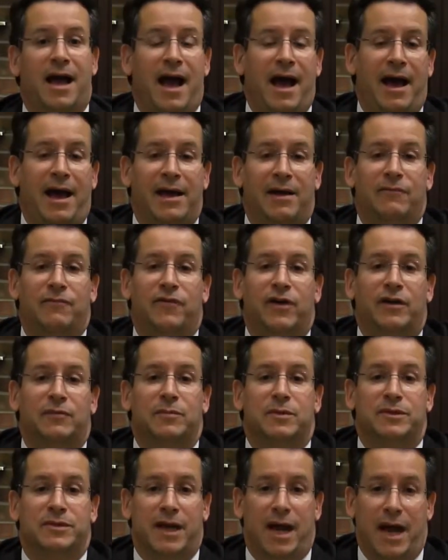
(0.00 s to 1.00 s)
Hi, I'm Vic
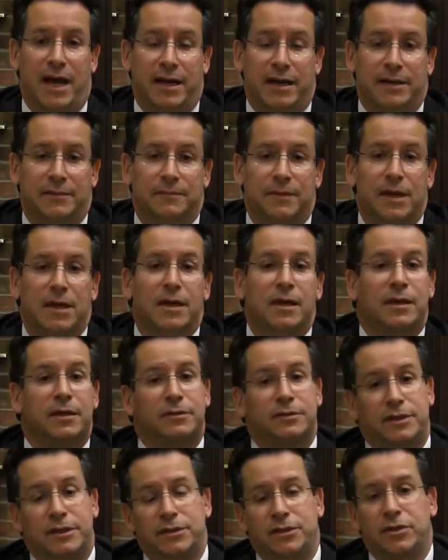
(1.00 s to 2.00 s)
Mazzotti.
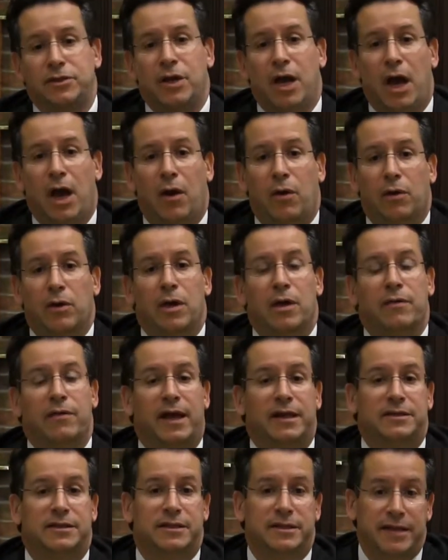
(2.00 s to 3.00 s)
Did you know
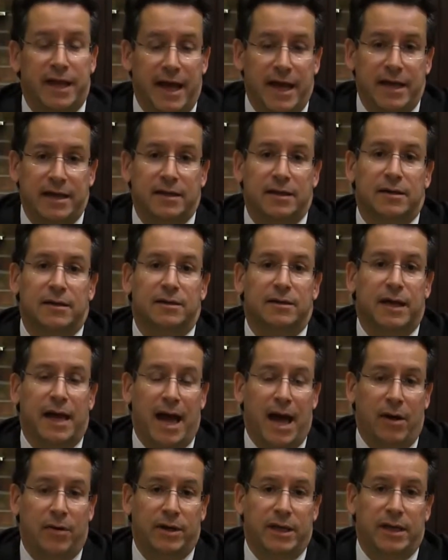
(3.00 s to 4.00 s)
that state,
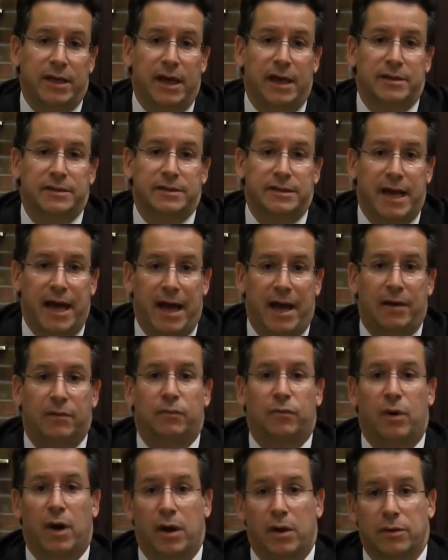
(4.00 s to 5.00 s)
county, and
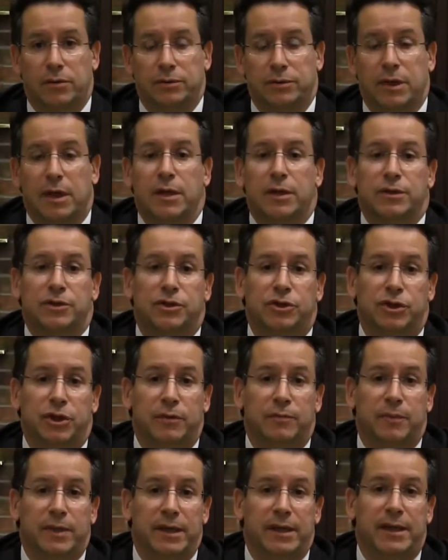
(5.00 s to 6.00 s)
town roads
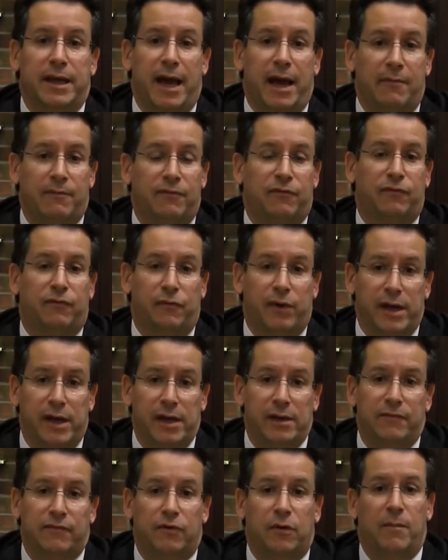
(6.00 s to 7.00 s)
should be kept
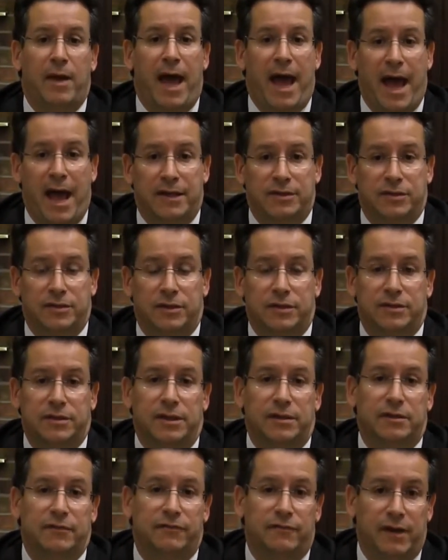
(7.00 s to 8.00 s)
free from hazardous
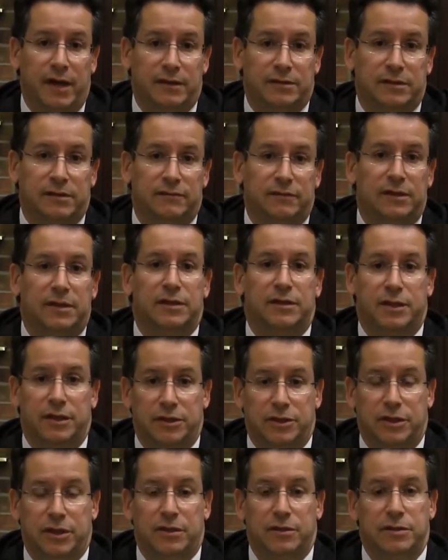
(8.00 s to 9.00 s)
and defective
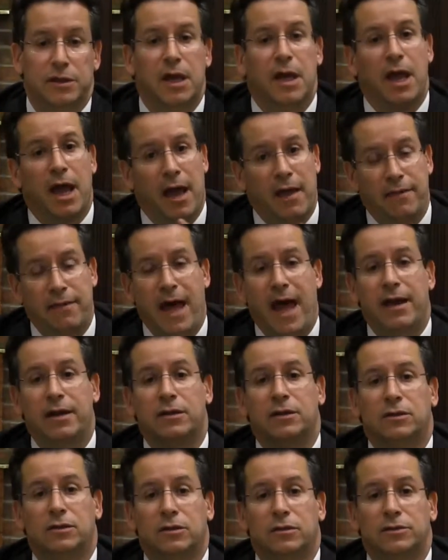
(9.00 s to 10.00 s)
conditions, and that
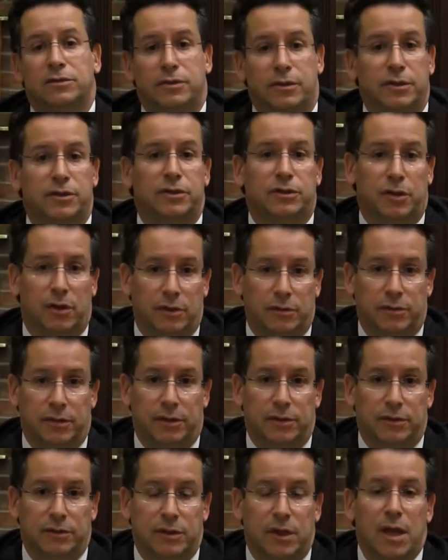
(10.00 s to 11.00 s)
includes their
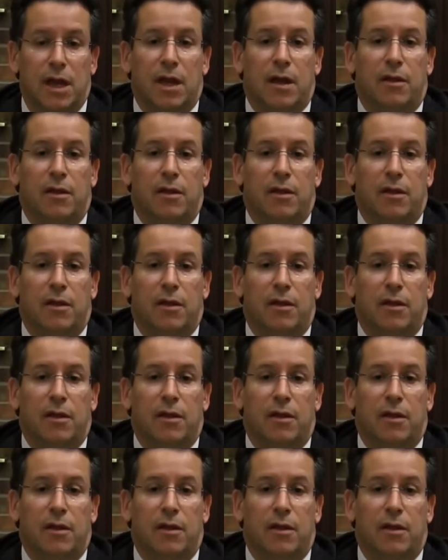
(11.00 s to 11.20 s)
shoulders?